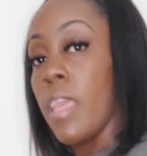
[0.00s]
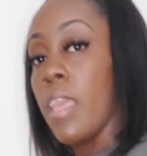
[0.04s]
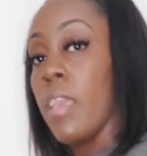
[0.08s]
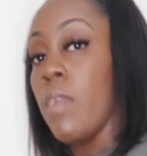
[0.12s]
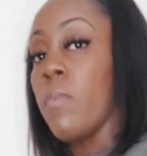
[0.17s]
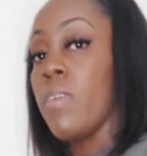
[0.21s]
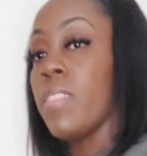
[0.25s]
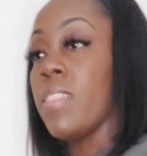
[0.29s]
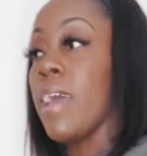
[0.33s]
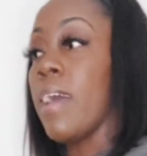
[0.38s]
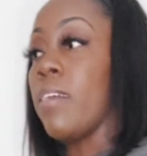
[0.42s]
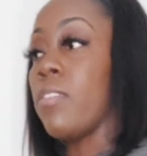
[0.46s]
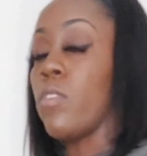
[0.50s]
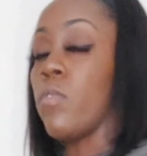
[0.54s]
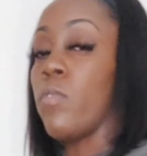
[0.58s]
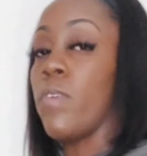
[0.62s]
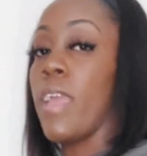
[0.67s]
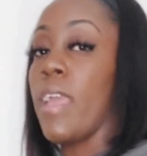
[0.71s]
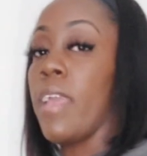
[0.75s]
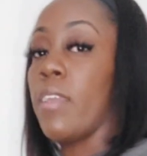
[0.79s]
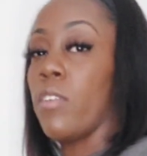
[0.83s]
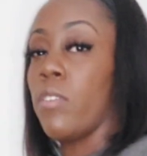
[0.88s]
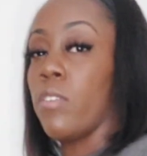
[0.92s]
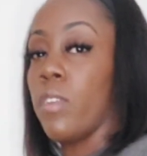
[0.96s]
And without the
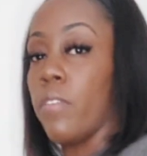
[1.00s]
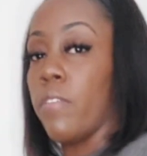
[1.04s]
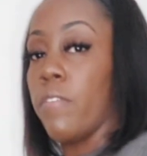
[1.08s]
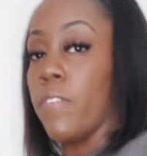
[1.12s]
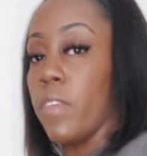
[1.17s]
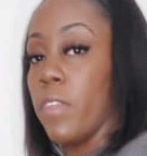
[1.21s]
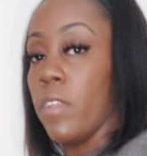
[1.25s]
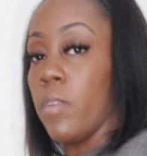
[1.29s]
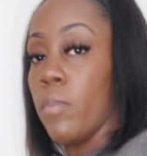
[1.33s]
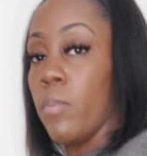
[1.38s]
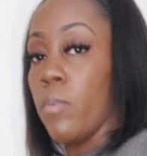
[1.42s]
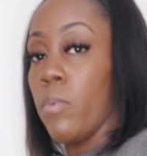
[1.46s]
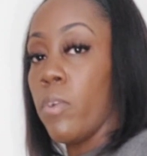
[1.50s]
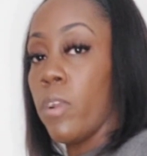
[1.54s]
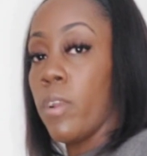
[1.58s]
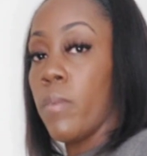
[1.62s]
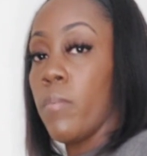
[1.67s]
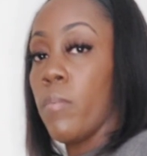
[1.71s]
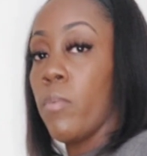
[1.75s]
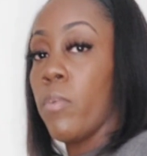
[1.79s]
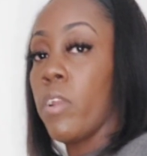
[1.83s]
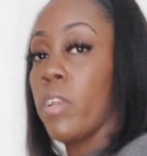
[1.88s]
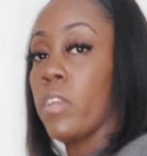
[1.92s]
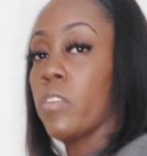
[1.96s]
rag, you can feel the
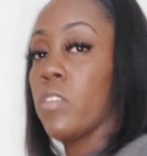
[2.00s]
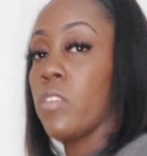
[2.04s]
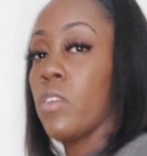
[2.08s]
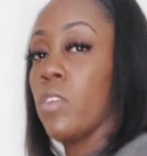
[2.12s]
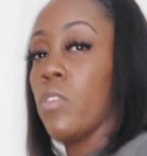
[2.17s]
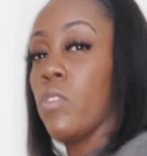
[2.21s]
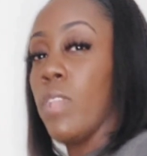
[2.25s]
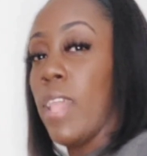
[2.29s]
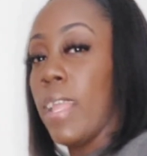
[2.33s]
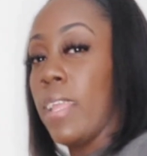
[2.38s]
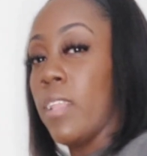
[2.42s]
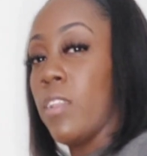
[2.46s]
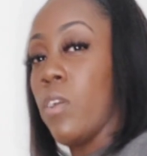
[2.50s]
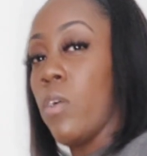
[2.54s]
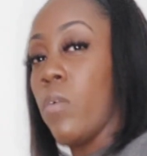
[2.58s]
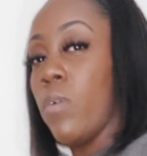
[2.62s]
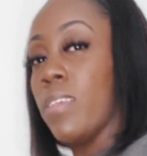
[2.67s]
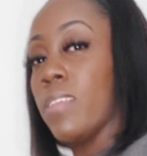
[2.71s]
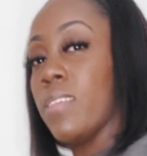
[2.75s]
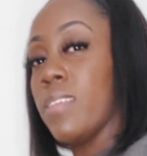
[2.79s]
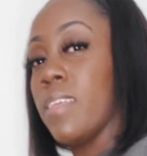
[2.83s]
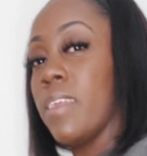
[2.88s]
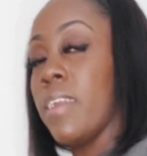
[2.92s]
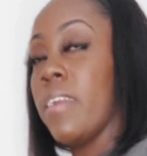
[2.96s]
board more, so you like
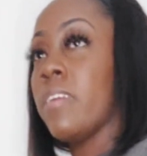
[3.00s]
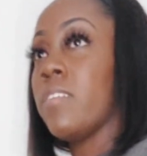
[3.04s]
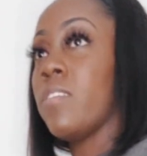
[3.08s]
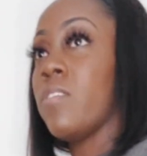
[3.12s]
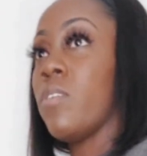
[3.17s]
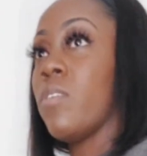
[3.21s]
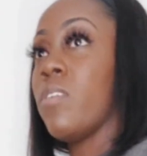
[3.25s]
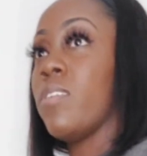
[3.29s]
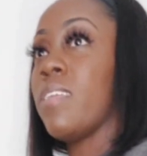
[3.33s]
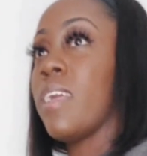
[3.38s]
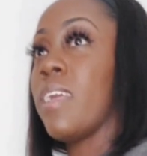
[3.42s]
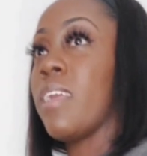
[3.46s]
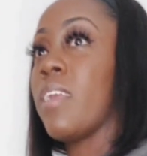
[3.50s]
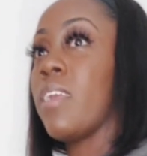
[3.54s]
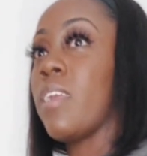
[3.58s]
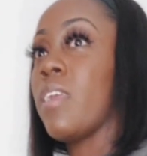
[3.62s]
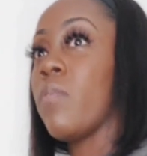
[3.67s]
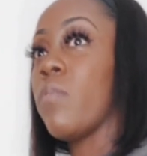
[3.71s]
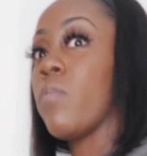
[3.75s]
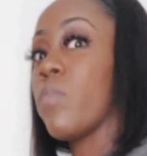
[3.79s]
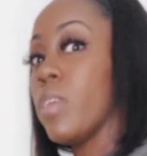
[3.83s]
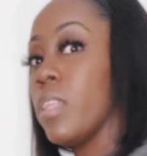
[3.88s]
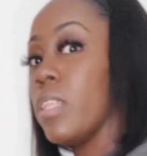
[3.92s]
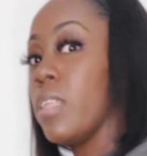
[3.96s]
know it's there. So it's like
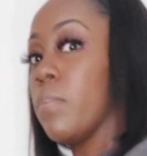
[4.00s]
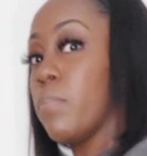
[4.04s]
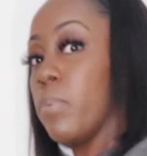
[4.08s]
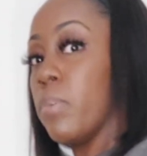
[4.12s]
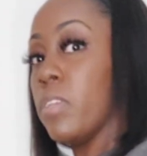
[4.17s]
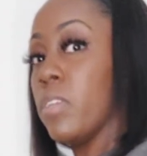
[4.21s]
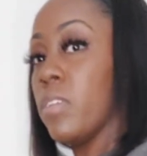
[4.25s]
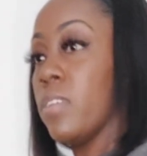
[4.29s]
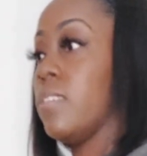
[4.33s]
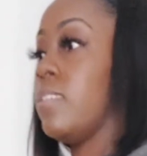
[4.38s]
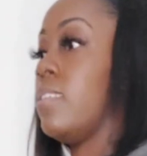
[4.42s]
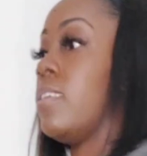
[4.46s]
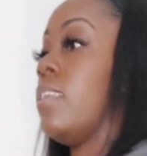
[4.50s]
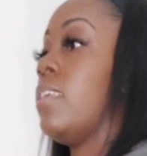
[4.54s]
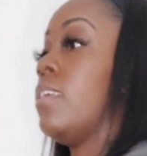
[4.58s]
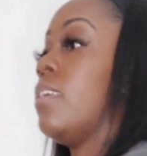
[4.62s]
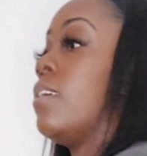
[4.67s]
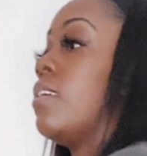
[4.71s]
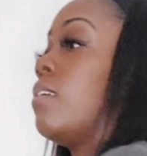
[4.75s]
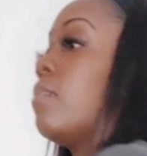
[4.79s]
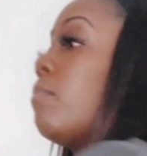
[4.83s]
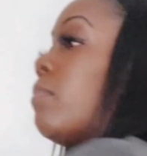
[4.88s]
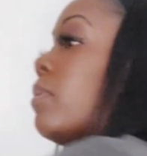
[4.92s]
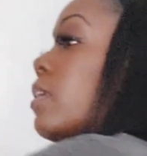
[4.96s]
it really pushes it
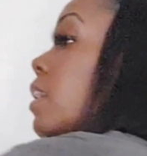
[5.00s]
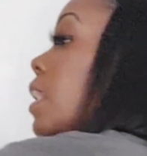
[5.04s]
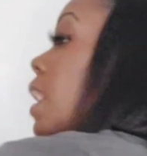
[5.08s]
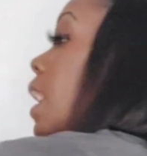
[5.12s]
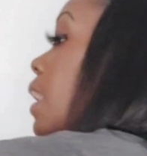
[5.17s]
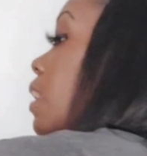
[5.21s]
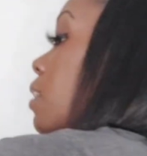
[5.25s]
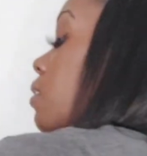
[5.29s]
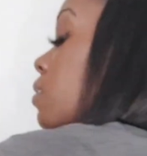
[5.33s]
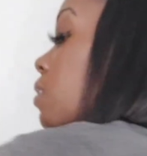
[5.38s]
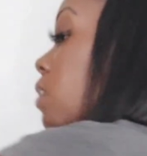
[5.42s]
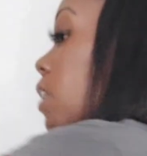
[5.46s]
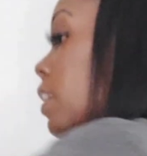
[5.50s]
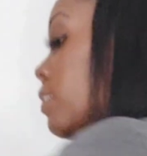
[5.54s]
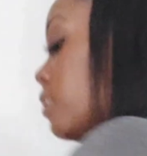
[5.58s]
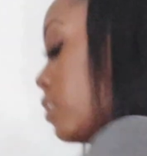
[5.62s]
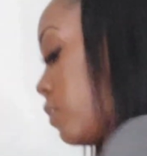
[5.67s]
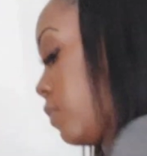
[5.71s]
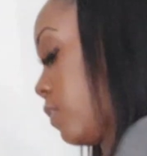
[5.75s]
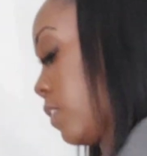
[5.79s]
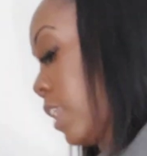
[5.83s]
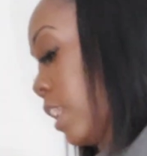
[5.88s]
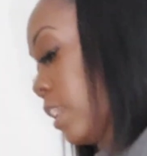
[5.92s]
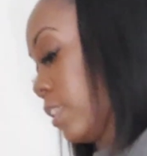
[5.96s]
in. But I don't know. I
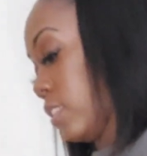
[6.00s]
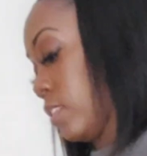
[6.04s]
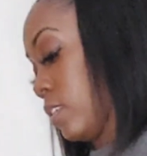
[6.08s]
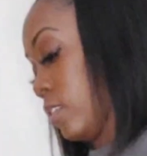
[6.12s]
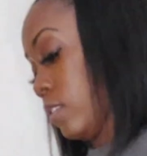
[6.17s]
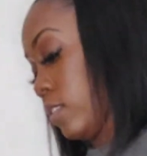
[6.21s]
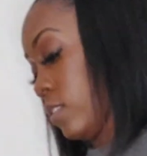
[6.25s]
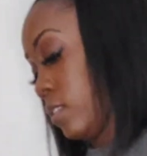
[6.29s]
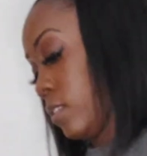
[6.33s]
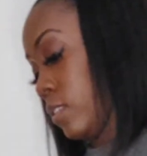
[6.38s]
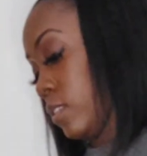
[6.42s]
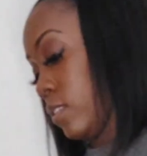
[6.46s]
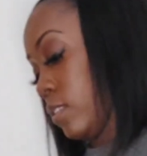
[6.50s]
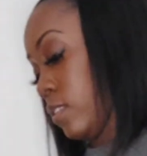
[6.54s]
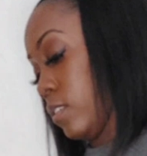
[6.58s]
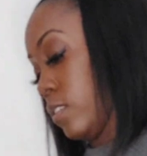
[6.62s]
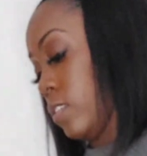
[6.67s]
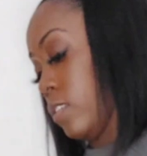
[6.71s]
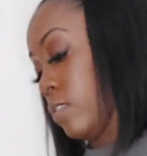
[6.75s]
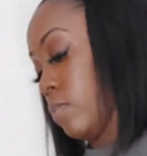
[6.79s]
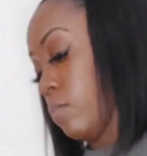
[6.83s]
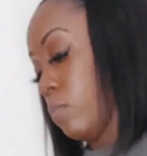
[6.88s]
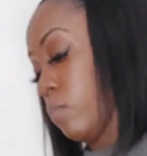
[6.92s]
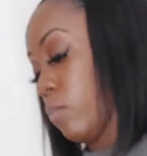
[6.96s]
just feel like this is
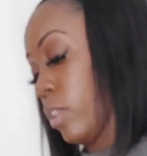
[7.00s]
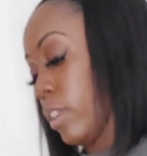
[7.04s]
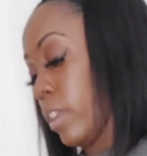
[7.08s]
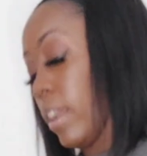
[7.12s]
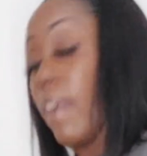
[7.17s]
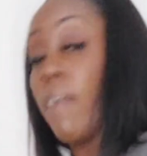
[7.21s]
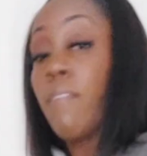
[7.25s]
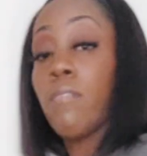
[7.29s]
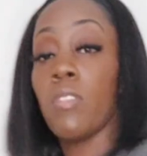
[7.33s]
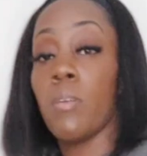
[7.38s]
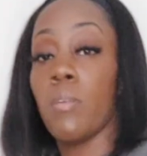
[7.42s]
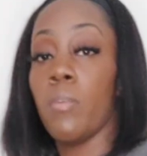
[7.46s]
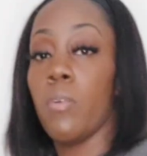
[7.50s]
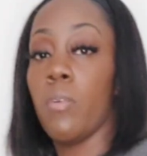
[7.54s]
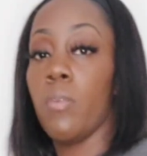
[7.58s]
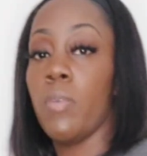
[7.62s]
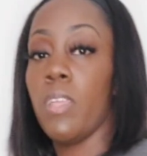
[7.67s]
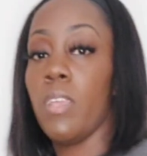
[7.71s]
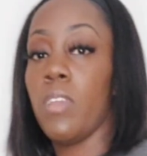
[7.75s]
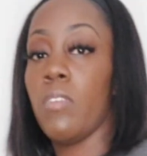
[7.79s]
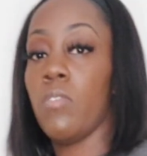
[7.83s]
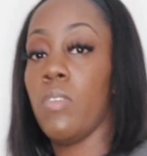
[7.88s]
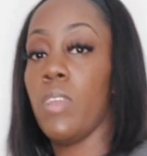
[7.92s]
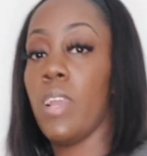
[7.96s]
just more comfortable
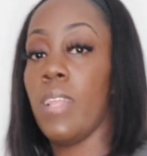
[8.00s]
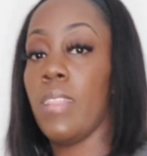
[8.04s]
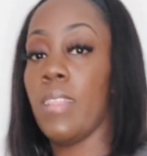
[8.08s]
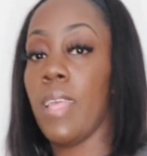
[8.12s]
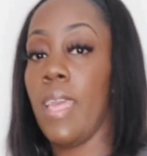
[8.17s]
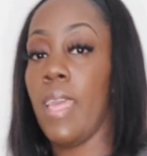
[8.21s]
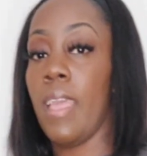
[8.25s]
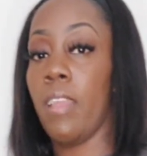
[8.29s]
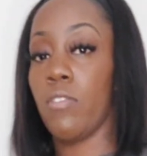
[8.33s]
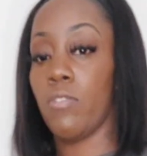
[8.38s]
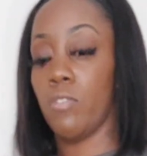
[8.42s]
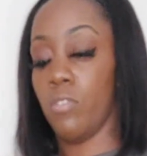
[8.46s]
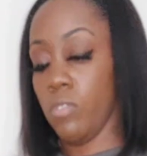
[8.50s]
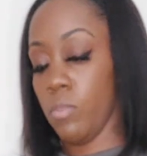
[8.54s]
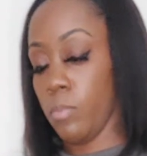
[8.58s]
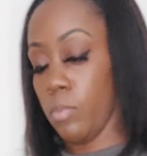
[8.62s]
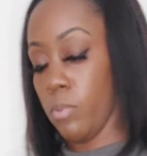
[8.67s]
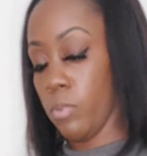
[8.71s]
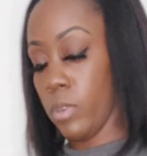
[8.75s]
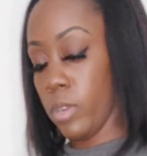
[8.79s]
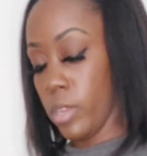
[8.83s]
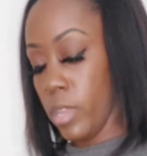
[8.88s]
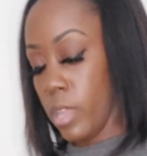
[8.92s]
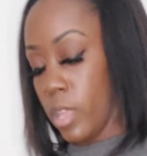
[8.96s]
because you got that extra
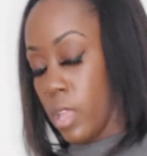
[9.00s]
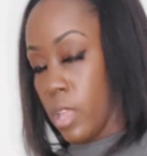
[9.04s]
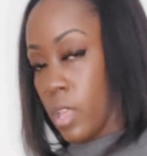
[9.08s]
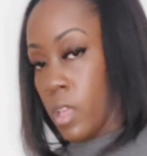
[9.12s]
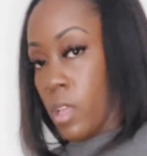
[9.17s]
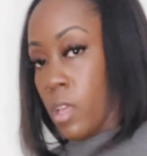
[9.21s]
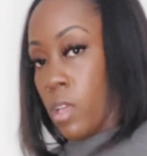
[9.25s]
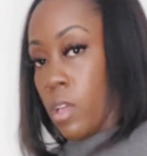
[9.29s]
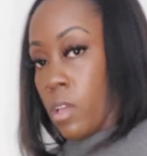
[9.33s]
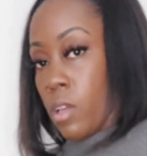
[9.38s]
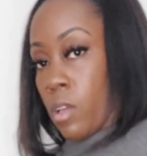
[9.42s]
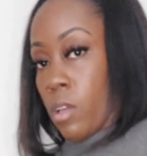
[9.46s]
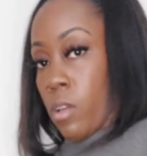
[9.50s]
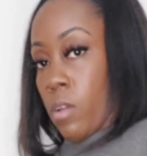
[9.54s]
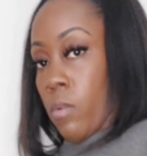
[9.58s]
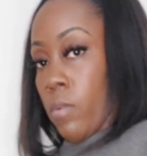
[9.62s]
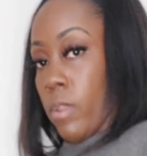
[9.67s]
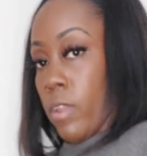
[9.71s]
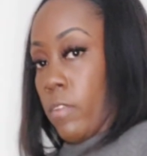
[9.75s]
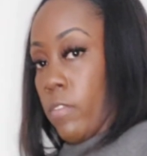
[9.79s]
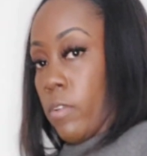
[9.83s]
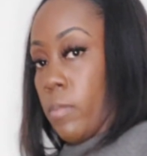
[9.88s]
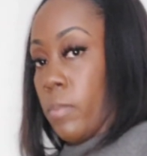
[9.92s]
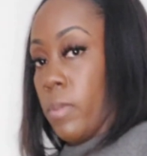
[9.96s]
support
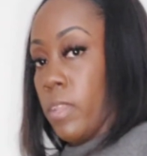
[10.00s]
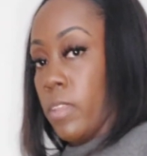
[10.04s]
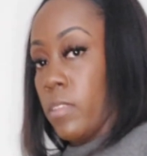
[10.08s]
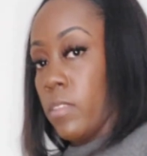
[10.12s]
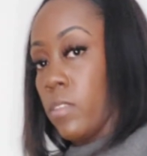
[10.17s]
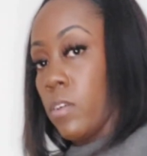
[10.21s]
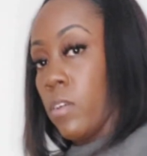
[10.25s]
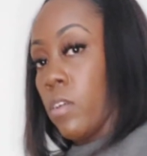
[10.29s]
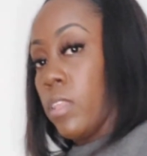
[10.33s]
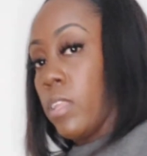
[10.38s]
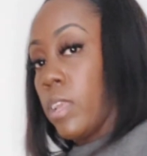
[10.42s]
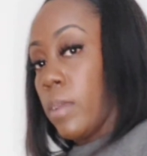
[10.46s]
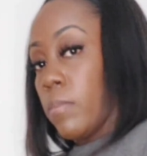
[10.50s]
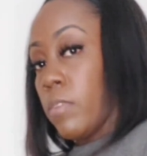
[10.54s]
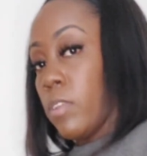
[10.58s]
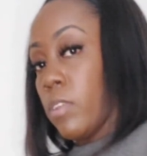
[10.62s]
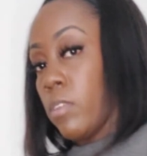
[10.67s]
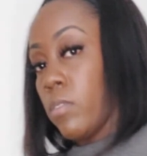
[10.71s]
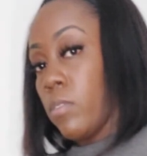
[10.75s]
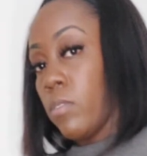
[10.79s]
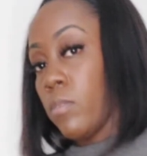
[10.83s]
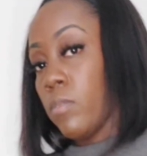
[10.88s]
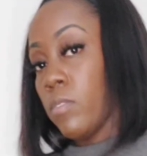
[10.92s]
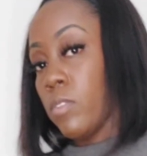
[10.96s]
or whatever. But it's totally up
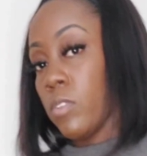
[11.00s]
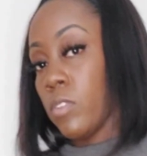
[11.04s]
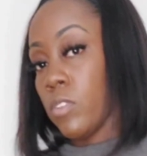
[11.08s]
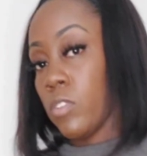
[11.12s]
to you.